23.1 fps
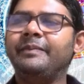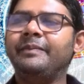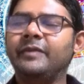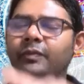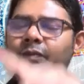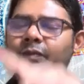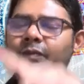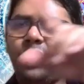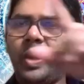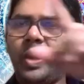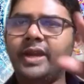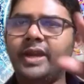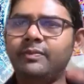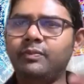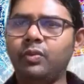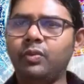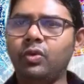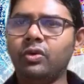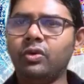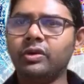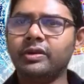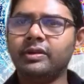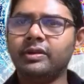white
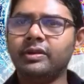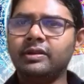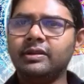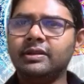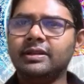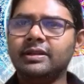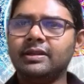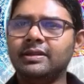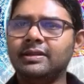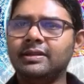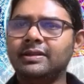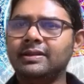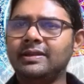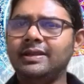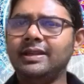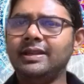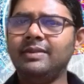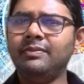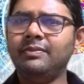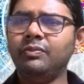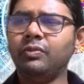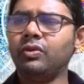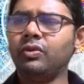borders,
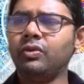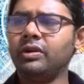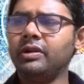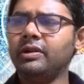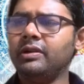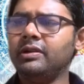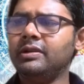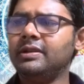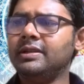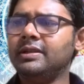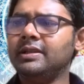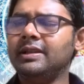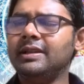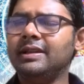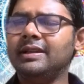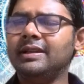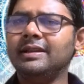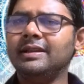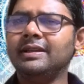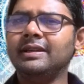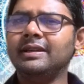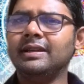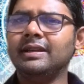thin borders,
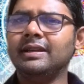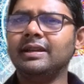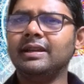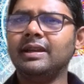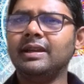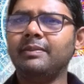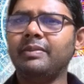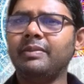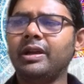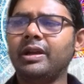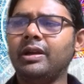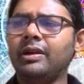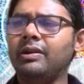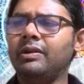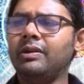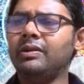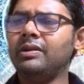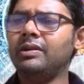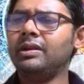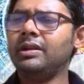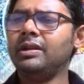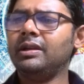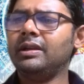
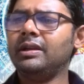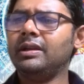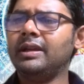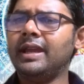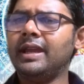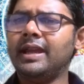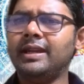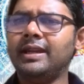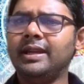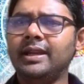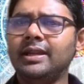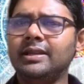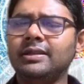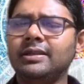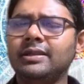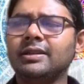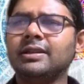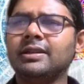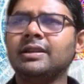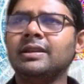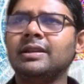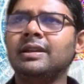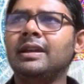about an
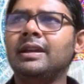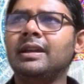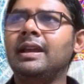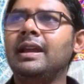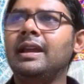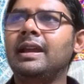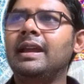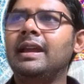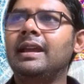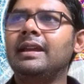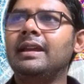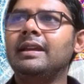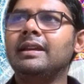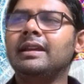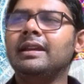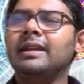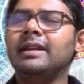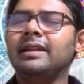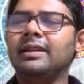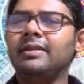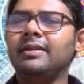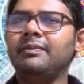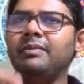inch.
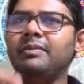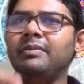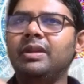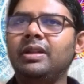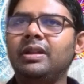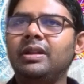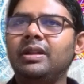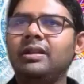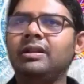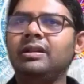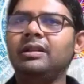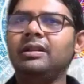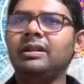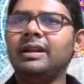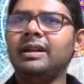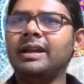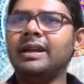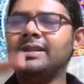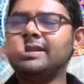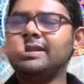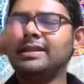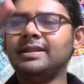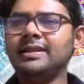In the middle, I
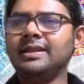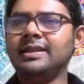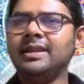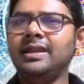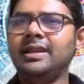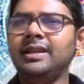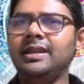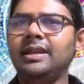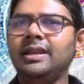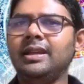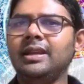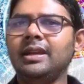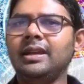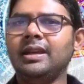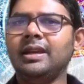see